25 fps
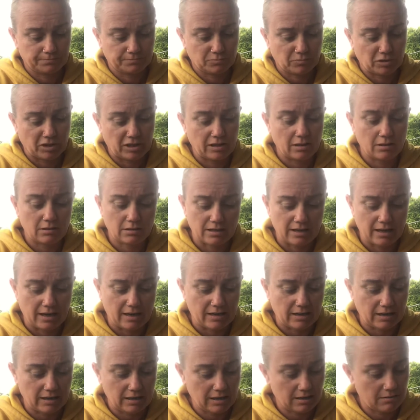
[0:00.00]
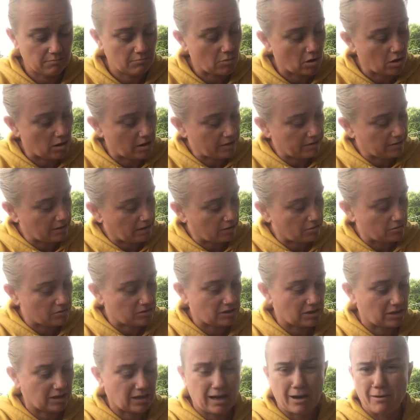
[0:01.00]
ring. Now in mine they
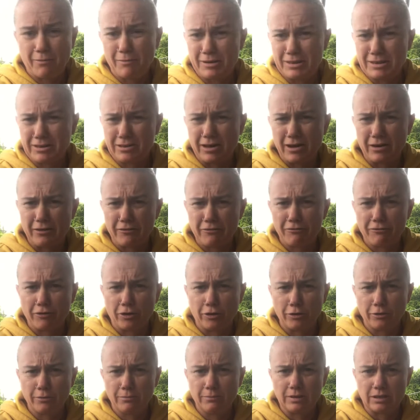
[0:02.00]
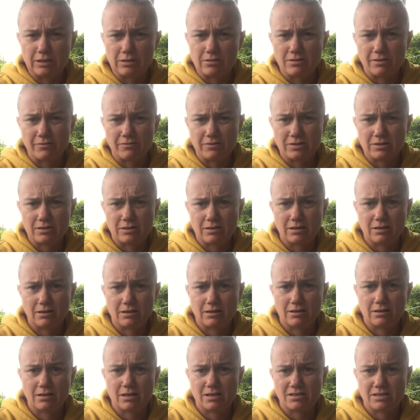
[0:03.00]
also come with like foam, because obviously
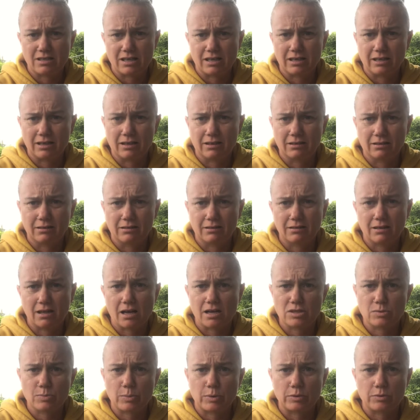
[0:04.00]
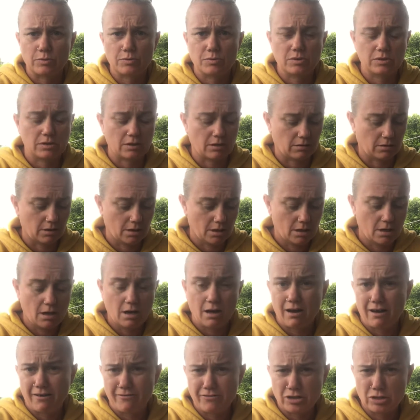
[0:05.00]
they're sent in glass bottles, so
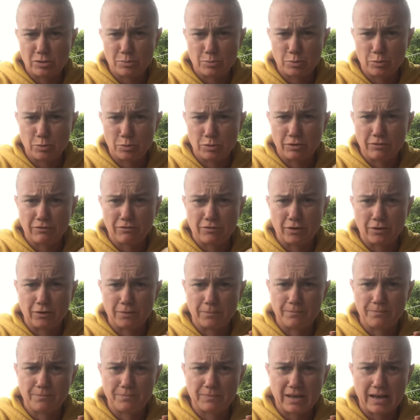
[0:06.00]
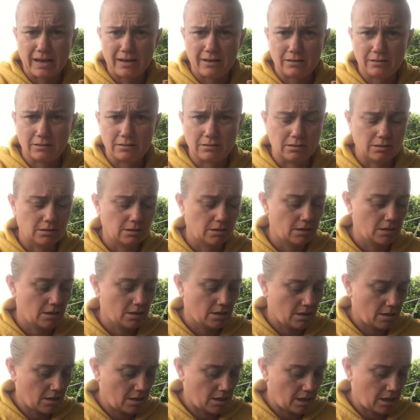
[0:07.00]
I've just pulled the foam out.
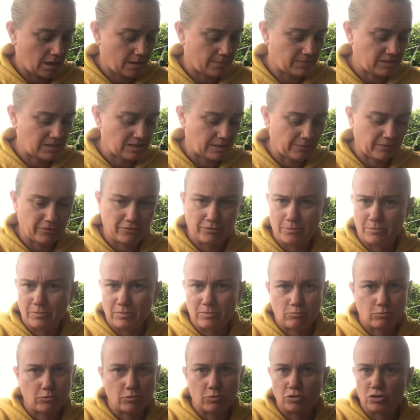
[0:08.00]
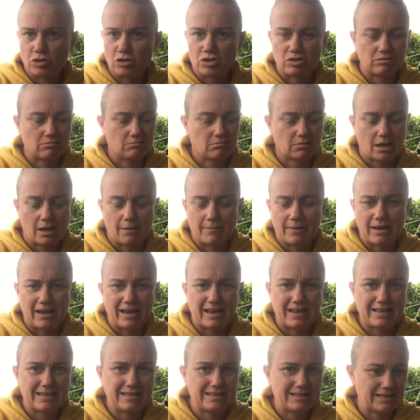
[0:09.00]
Some of them will just come out
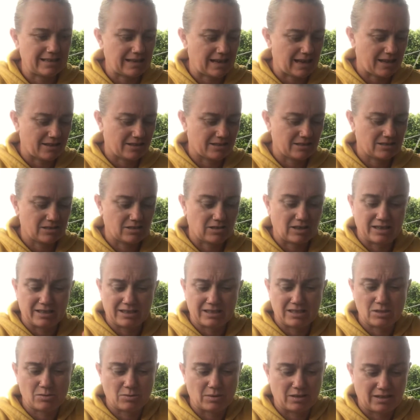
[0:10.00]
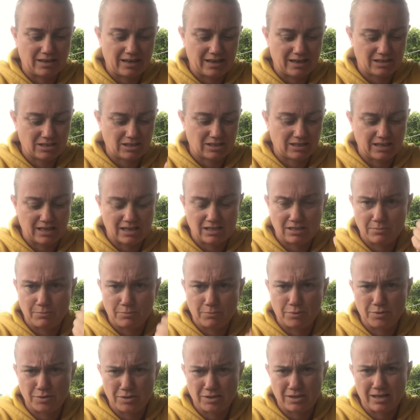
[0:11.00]
easy, others like this one I actually had to
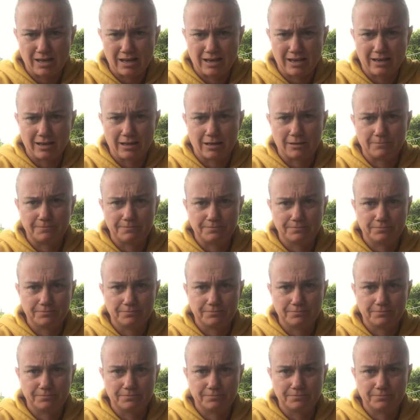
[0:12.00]
push that out,